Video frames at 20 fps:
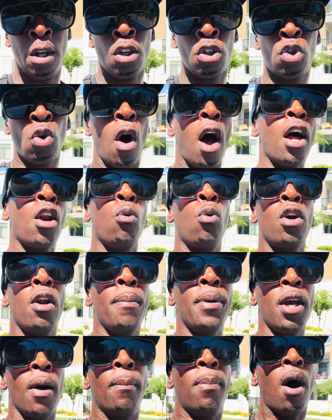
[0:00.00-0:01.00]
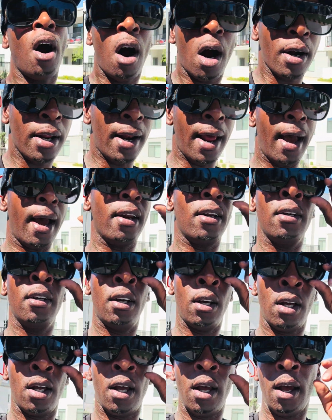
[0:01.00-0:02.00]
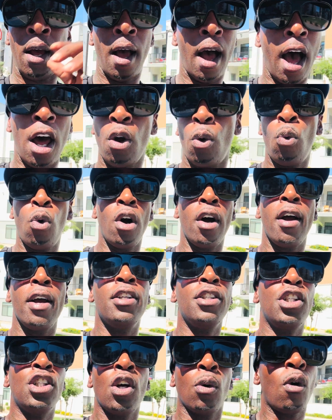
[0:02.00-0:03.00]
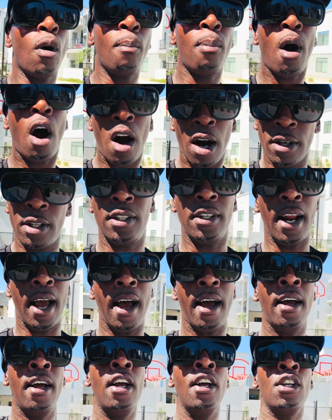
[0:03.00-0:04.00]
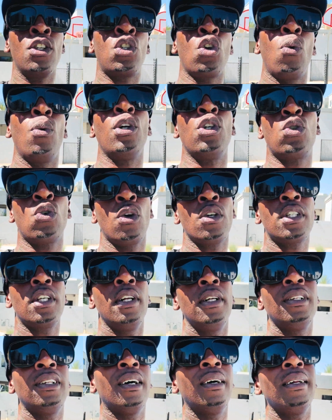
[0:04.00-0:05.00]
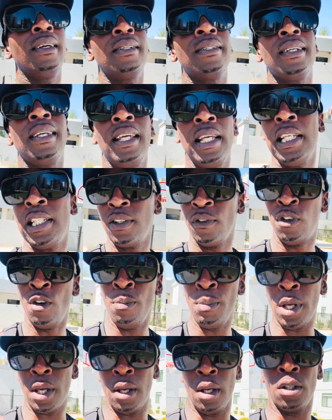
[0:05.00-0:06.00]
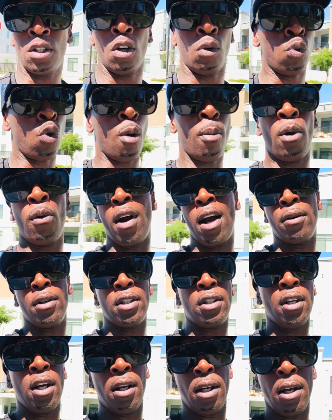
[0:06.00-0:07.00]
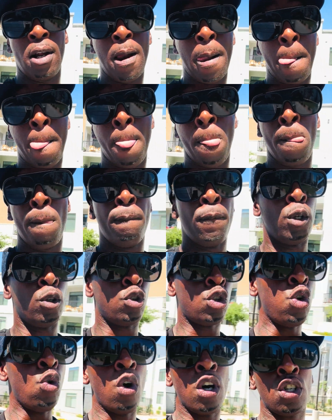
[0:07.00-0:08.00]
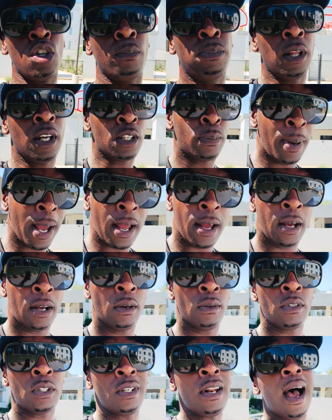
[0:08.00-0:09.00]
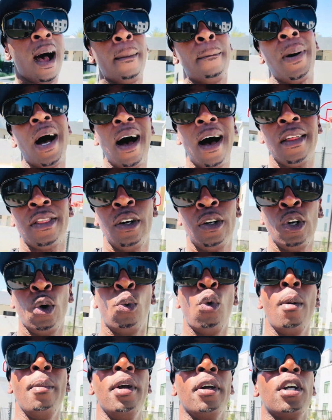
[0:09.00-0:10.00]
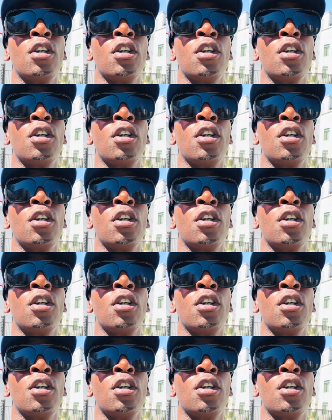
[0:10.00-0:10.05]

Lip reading: So I don't want to be a part of that. I don't want 0 parts of that. So when it's all said and done, it's easy for me to roam around the city, 200 plus pounds, not bothering the women.